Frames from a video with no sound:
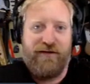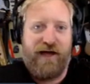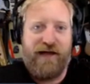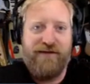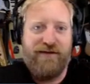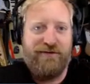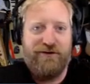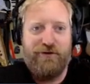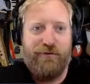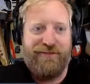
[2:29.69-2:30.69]
I had nothing
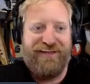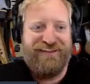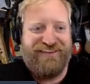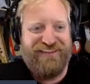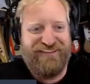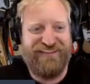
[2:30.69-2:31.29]
to do with it.